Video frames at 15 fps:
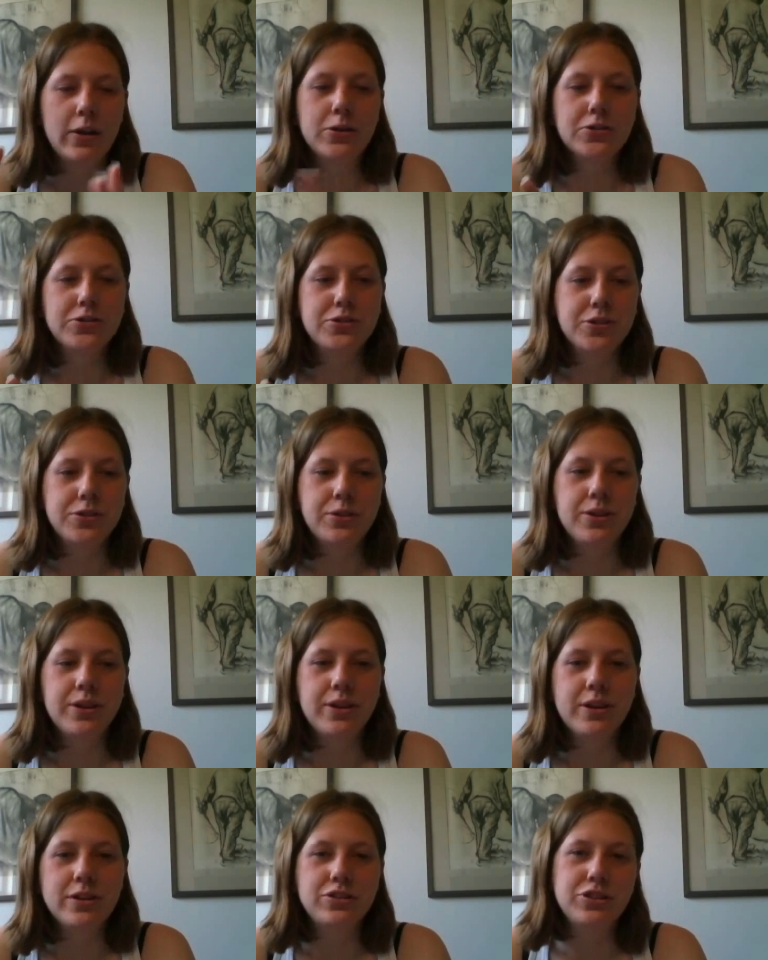Also,
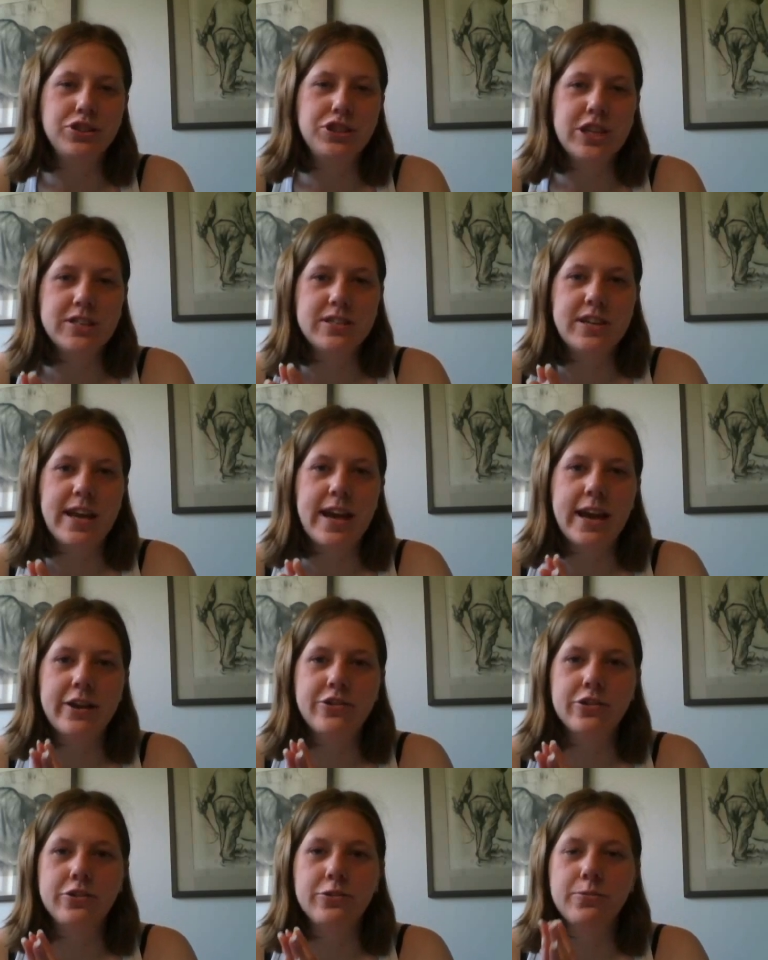suggested
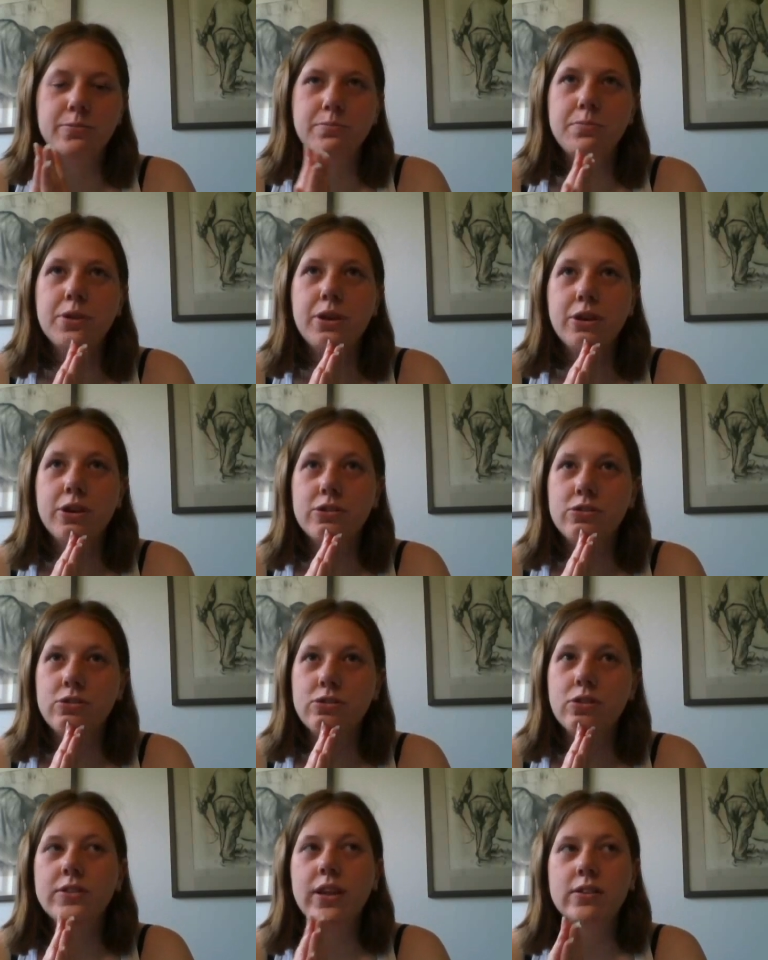actor
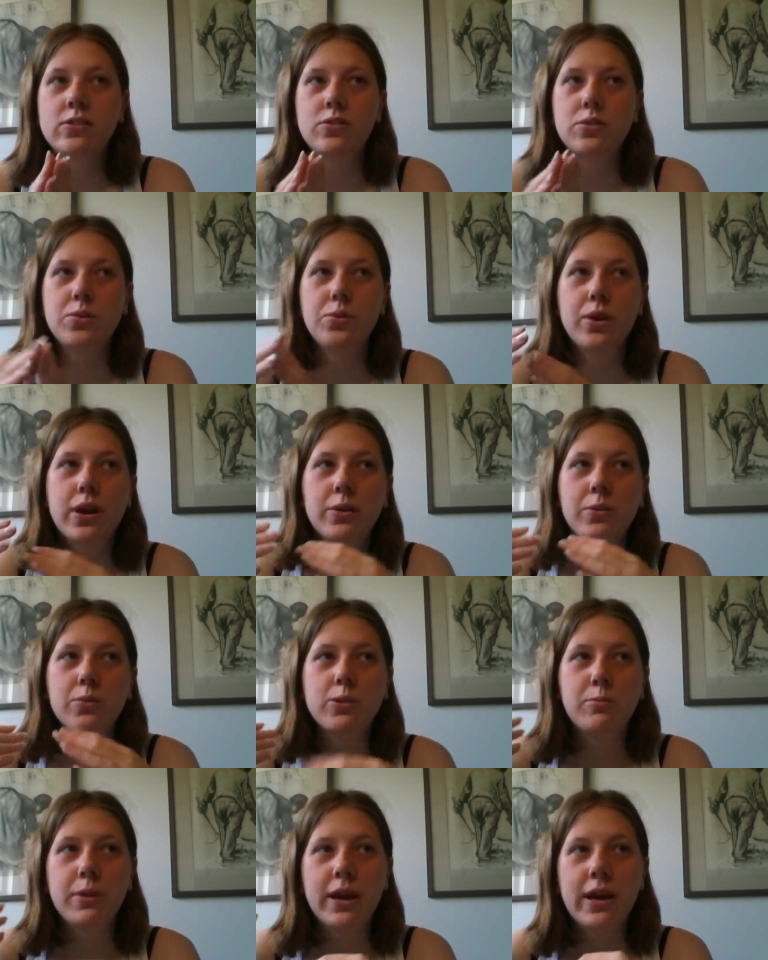because that's who I
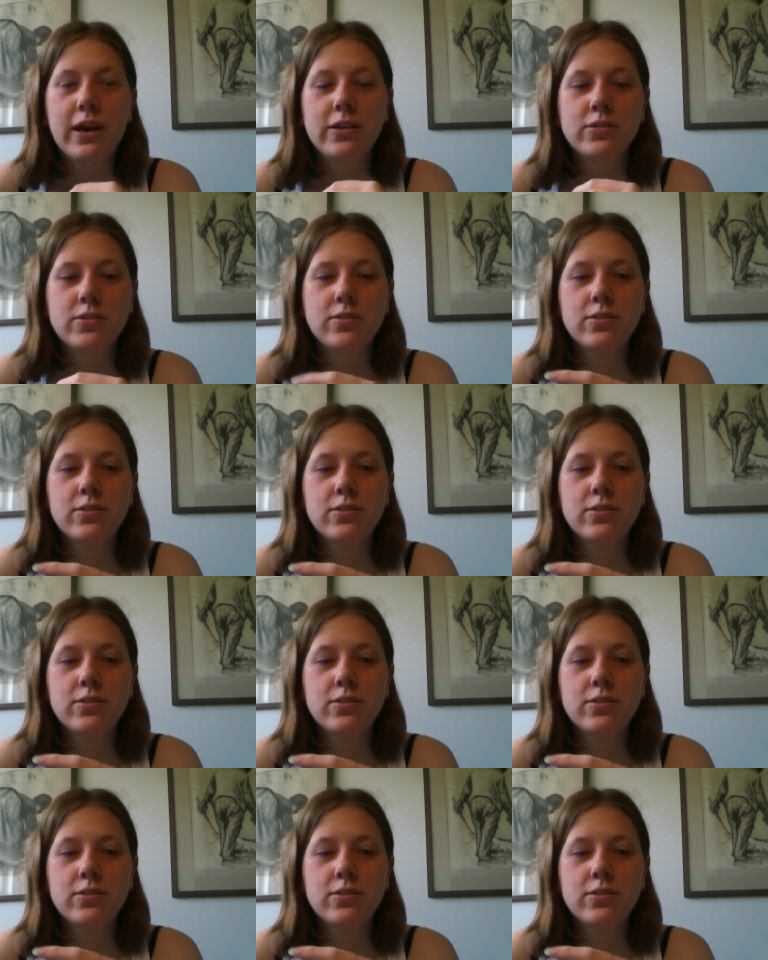will base